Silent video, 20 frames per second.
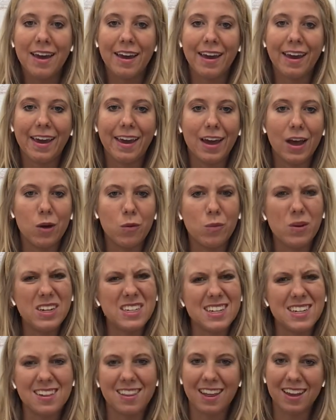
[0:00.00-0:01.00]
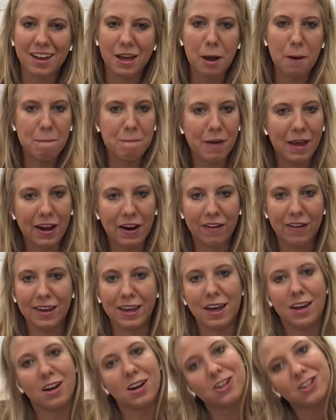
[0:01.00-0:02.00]
and we did like
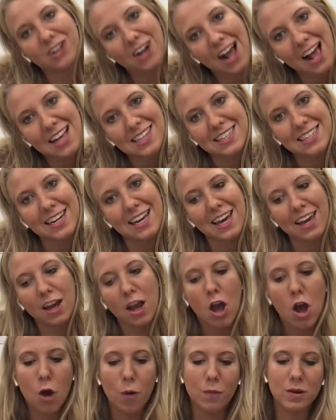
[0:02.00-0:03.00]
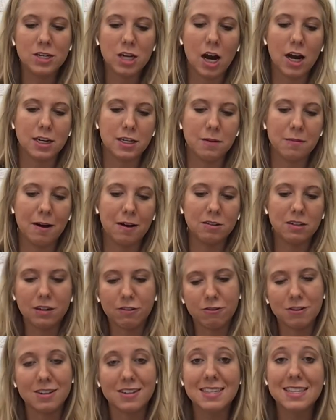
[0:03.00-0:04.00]
comparing and contrasting. We talked about
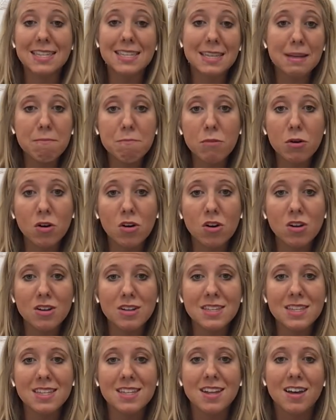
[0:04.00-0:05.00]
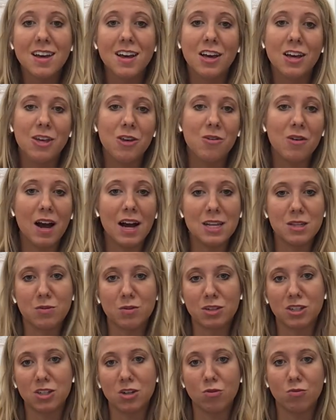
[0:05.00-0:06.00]
different symbols. You guys
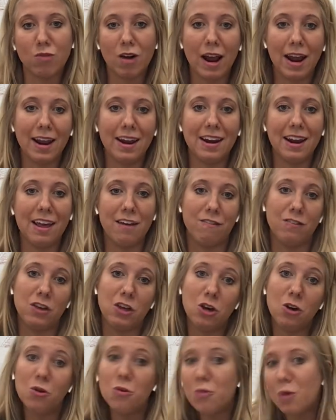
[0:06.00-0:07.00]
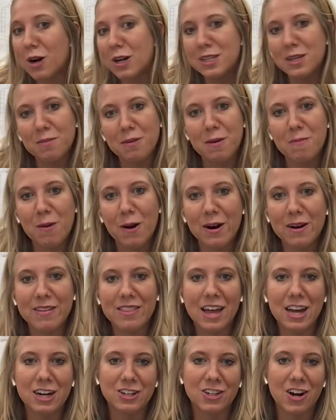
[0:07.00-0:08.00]
were to write, if you were to be part of
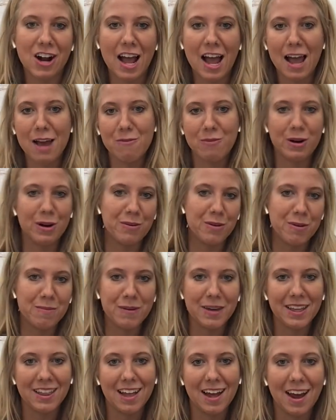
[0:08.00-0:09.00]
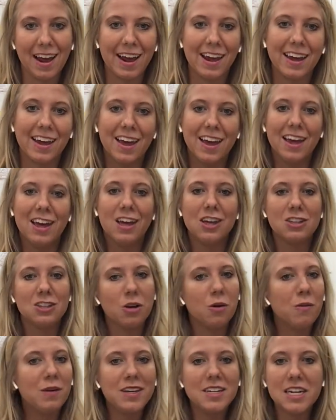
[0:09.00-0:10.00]
that tribe, what it would be like.
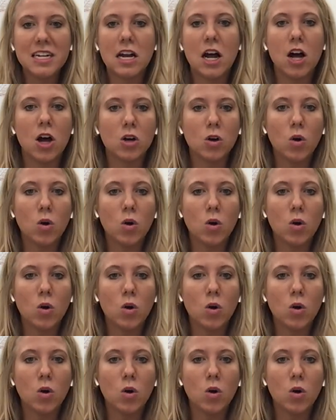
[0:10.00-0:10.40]
So we did a